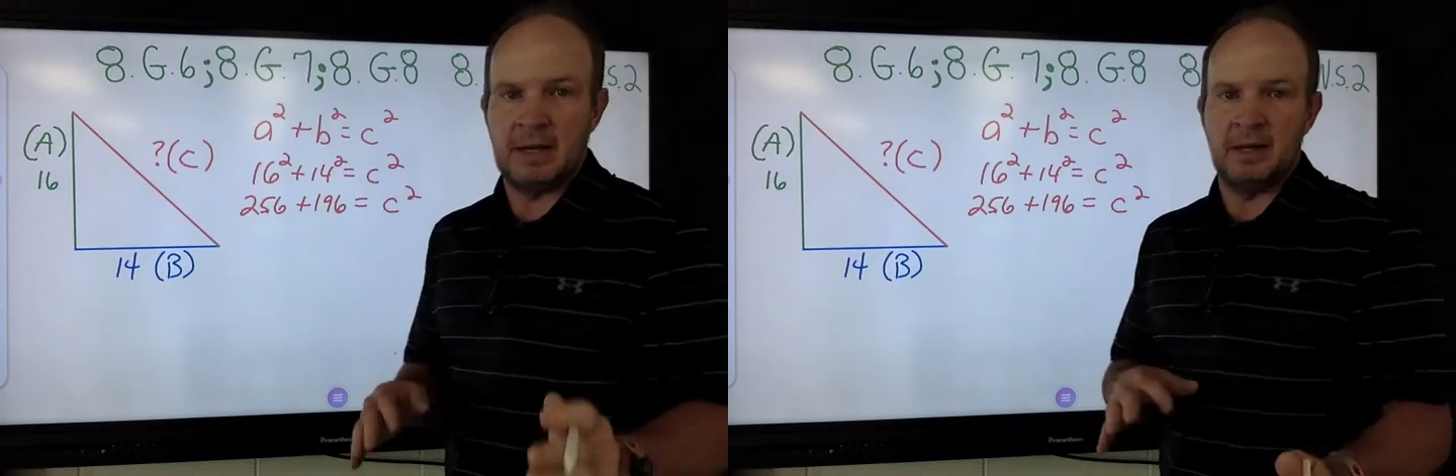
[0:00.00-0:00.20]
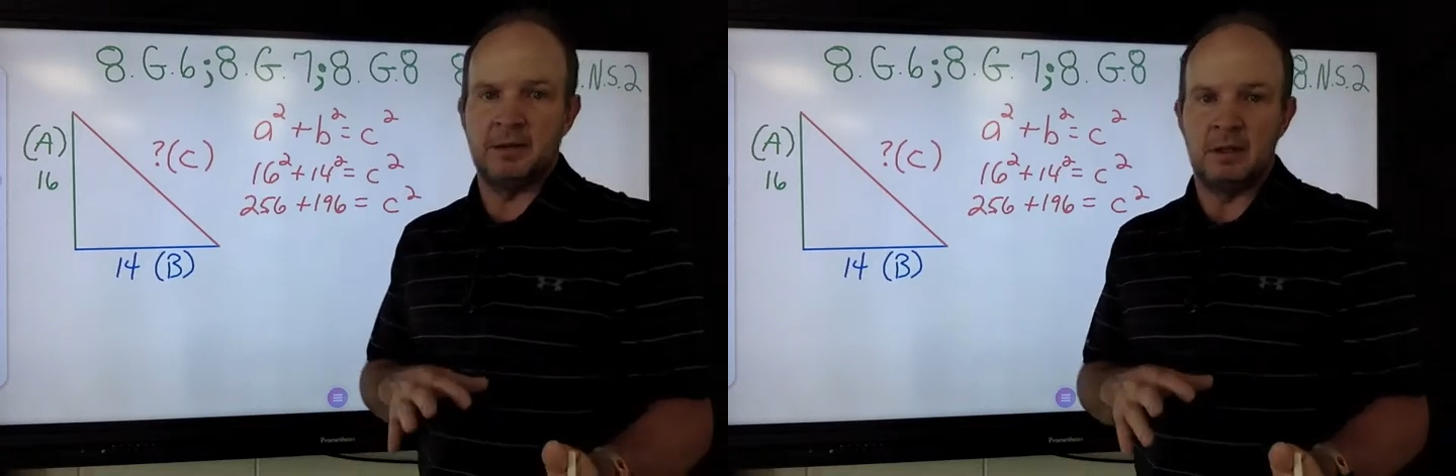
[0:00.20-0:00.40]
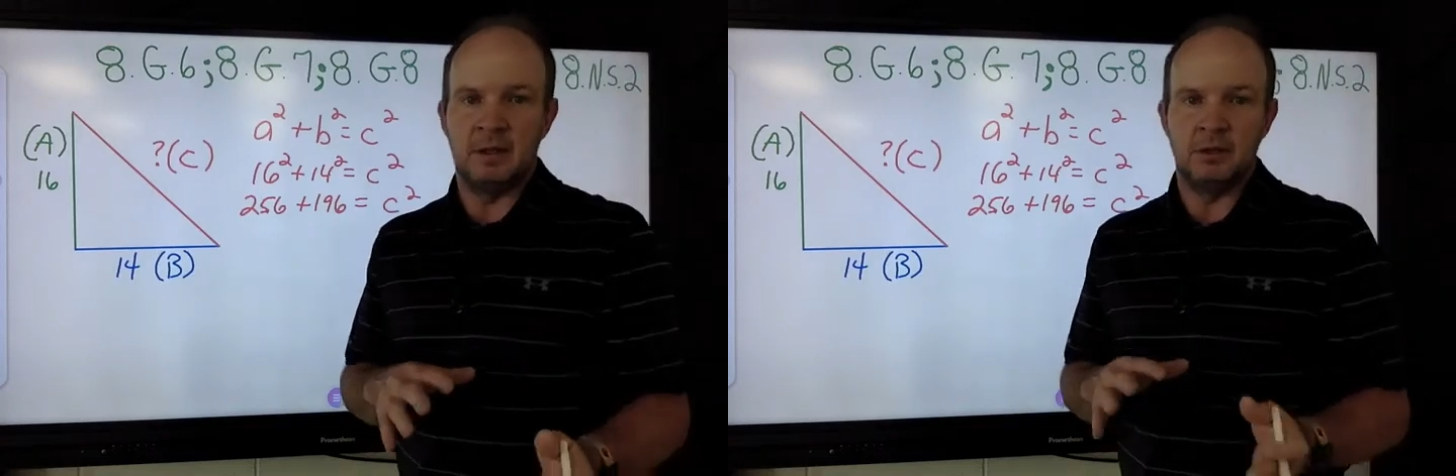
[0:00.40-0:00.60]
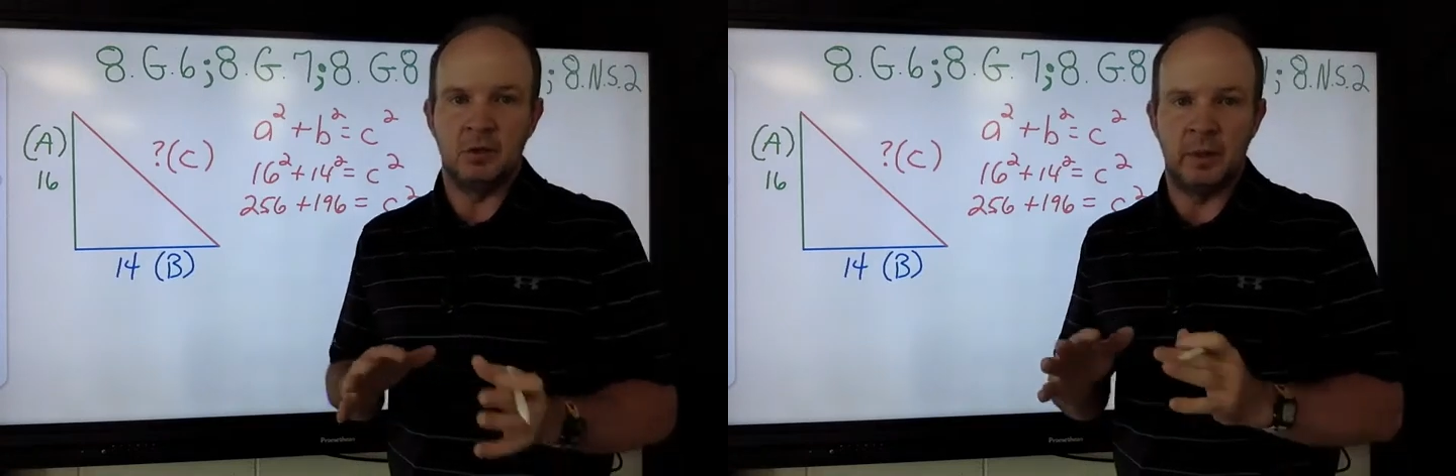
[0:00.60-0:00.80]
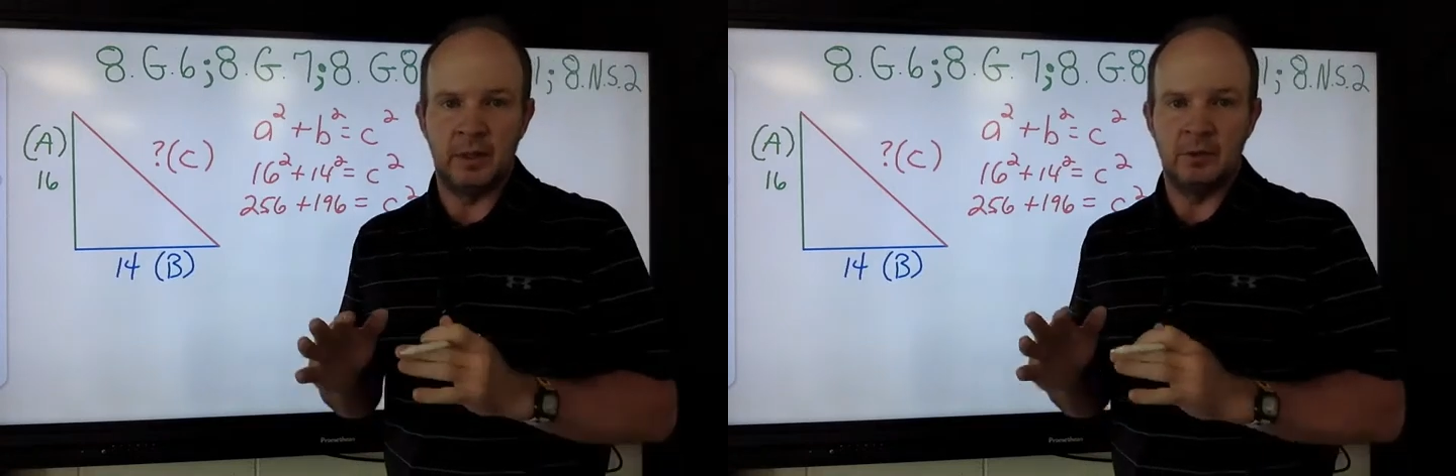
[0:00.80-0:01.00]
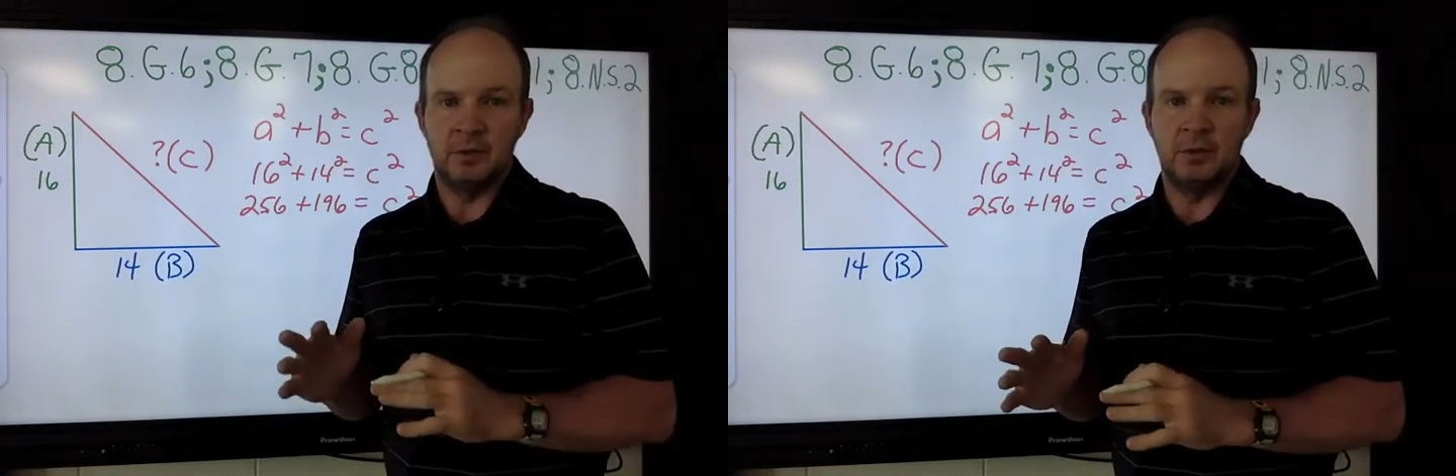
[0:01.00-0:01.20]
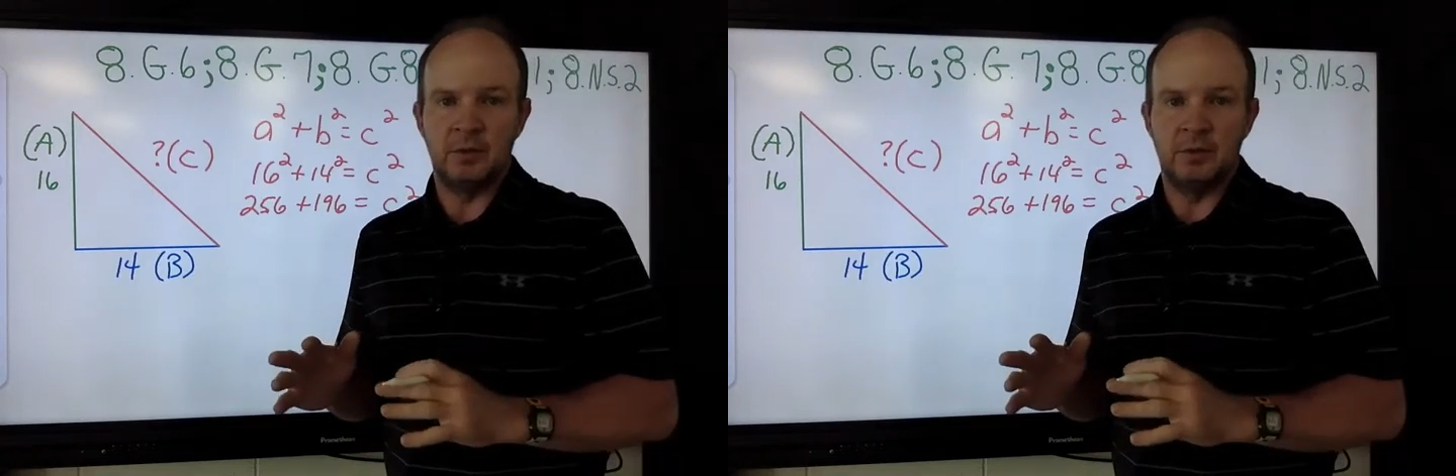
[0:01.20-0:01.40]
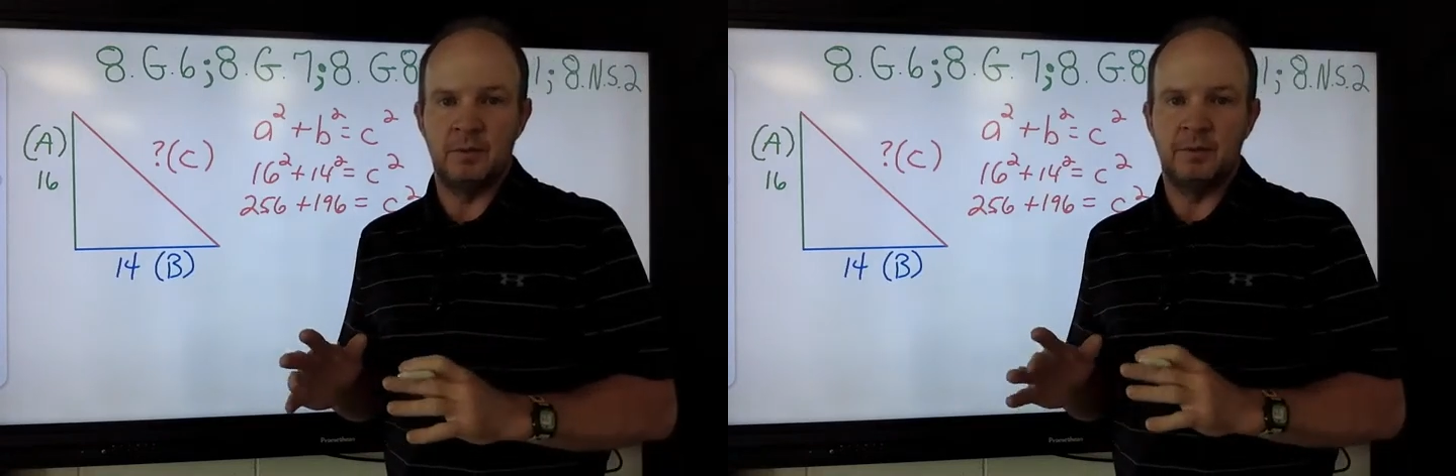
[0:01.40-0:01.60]
how to get our squares
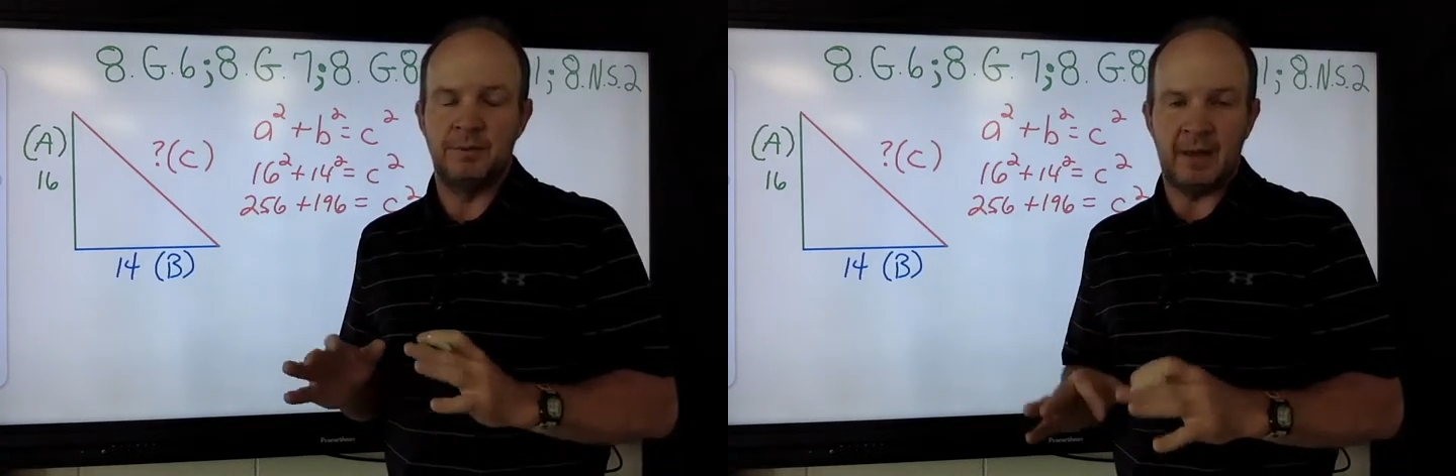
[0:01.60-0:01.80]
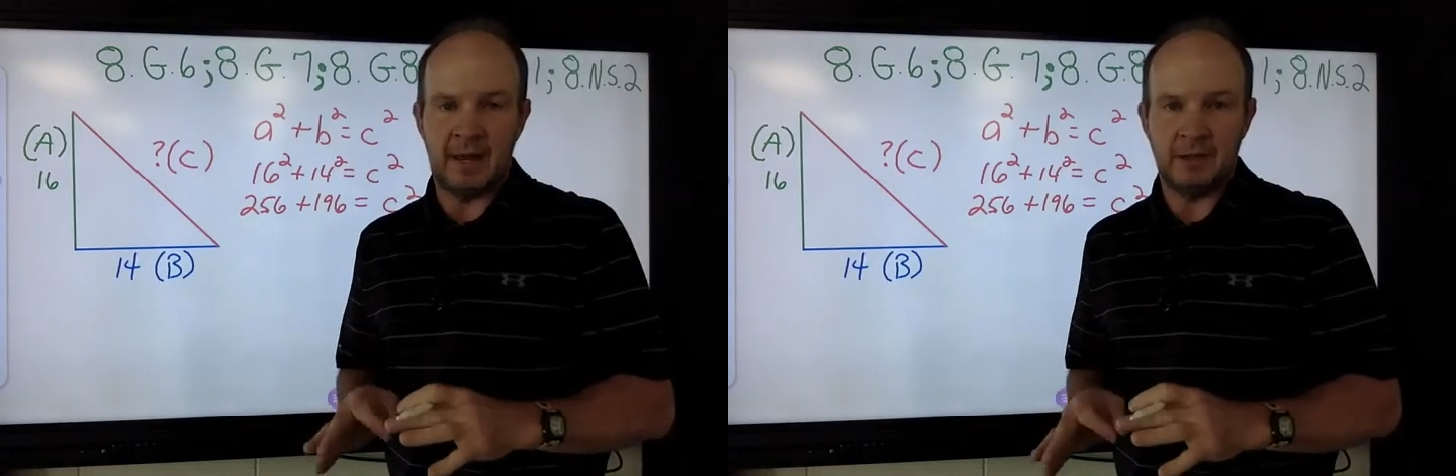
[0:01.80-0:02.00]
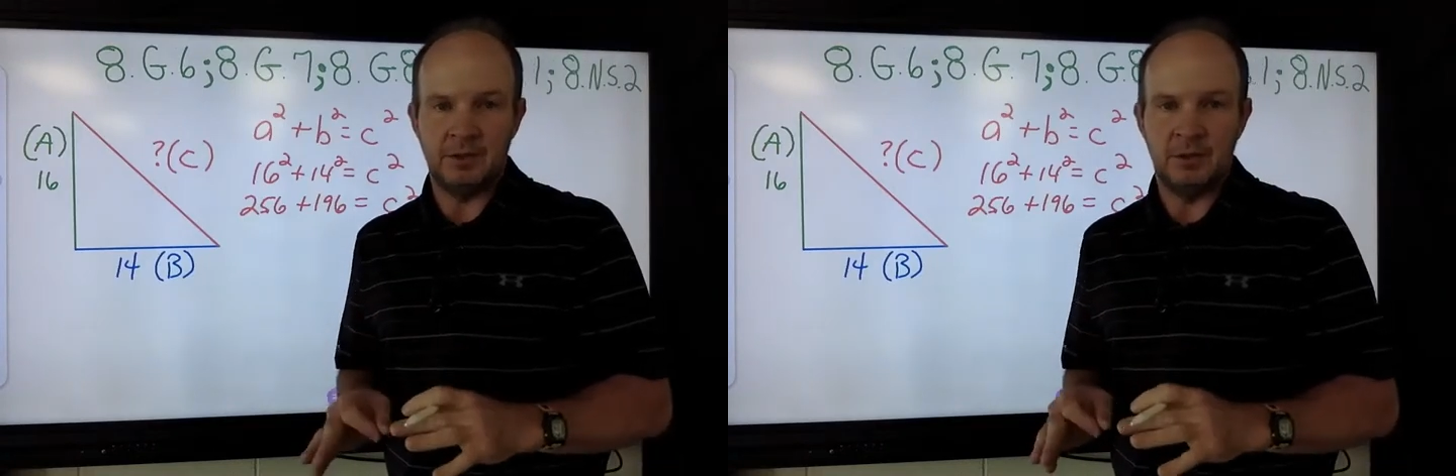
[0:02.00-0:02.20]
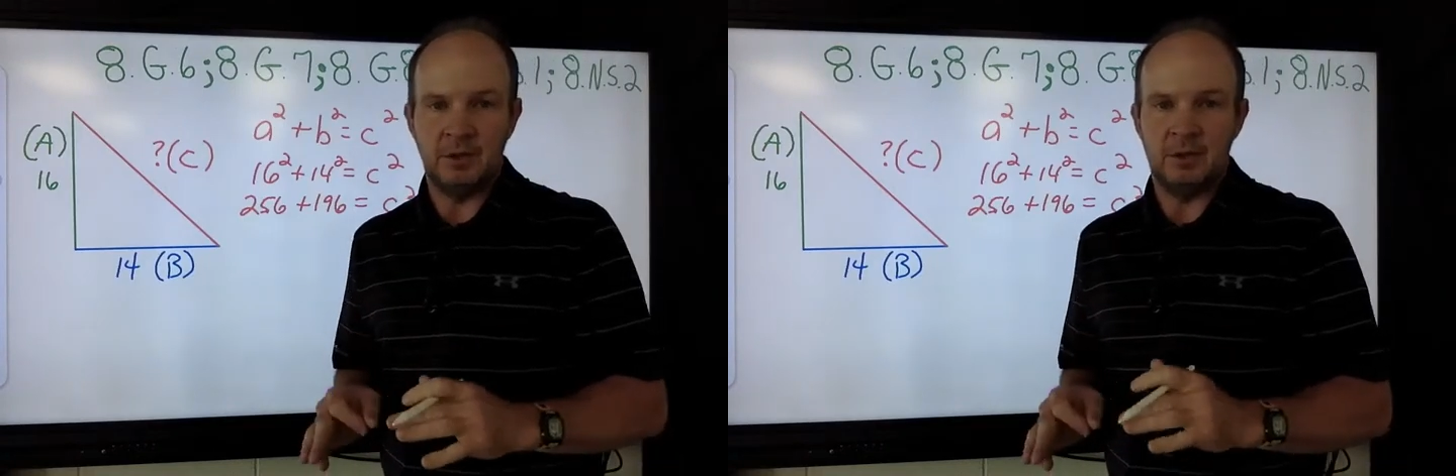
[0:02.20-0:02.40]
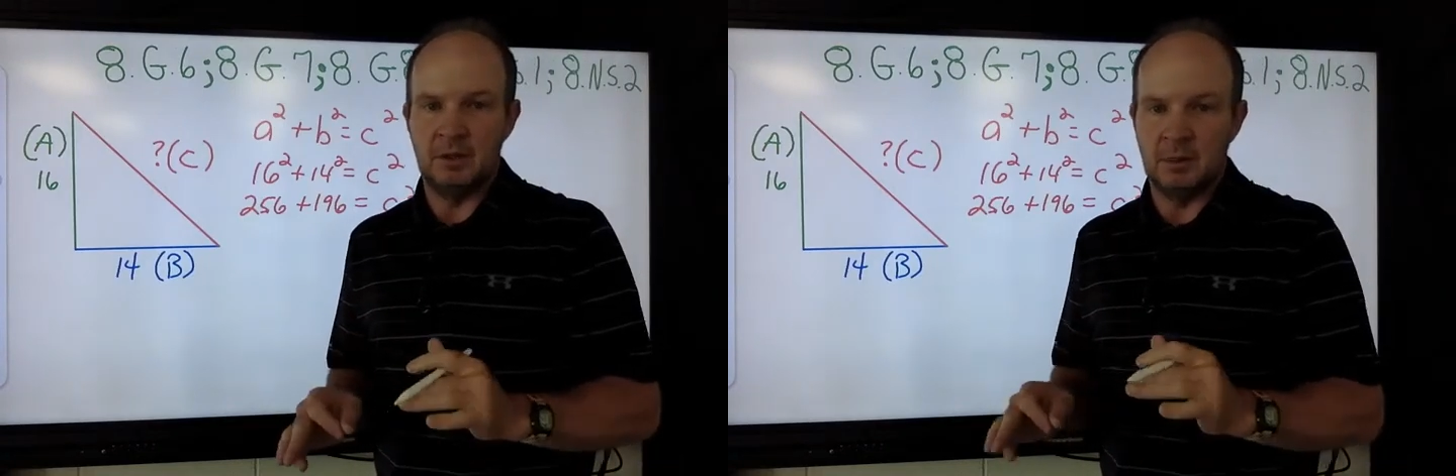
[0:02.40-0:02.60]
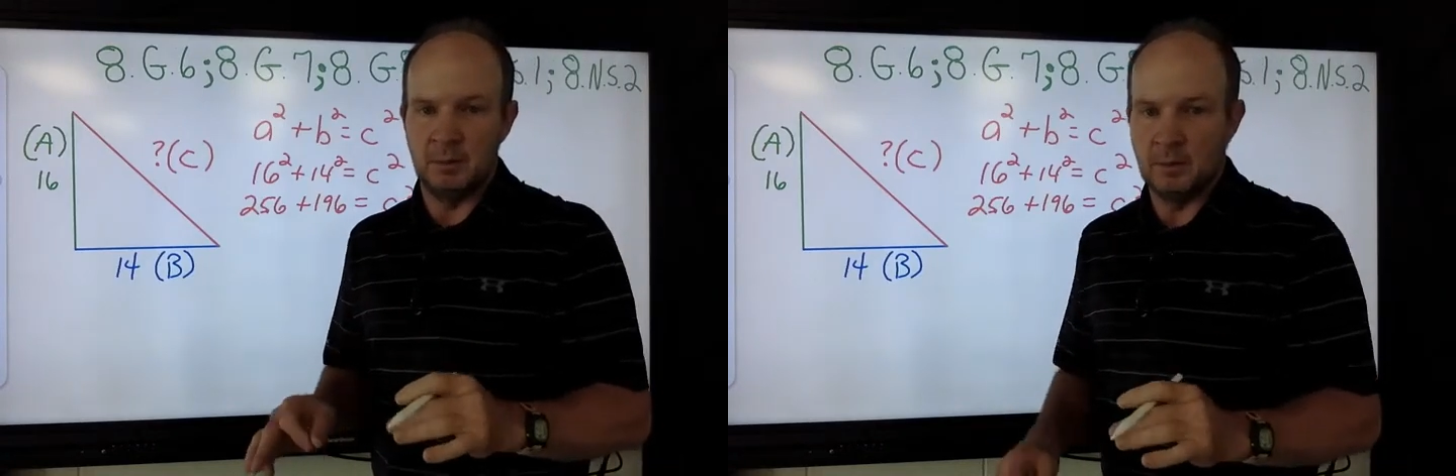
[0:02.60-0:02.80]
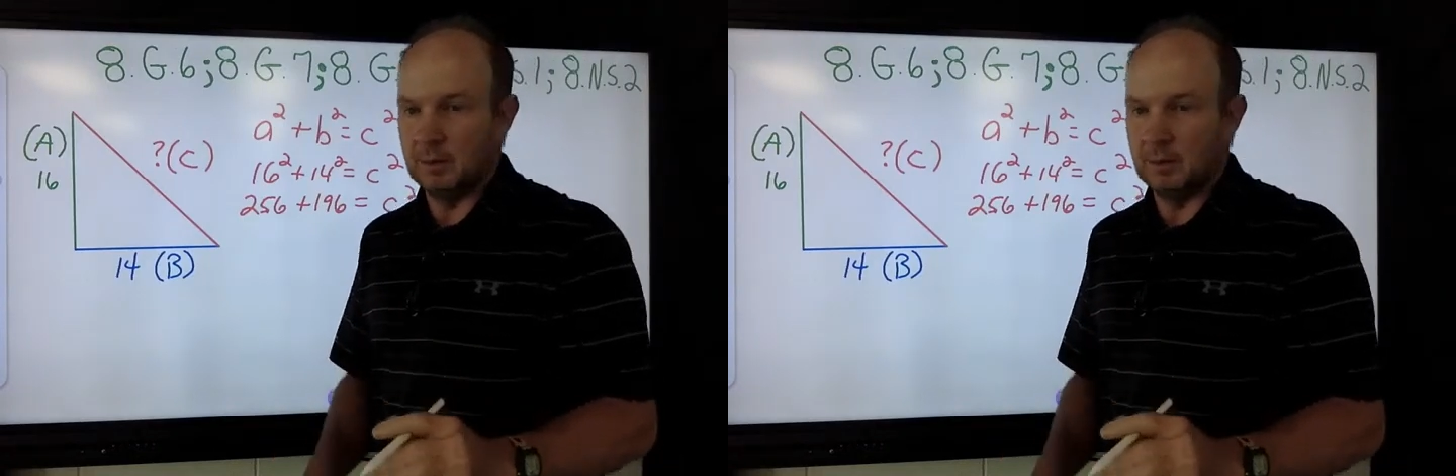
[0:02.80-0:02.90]
faster and more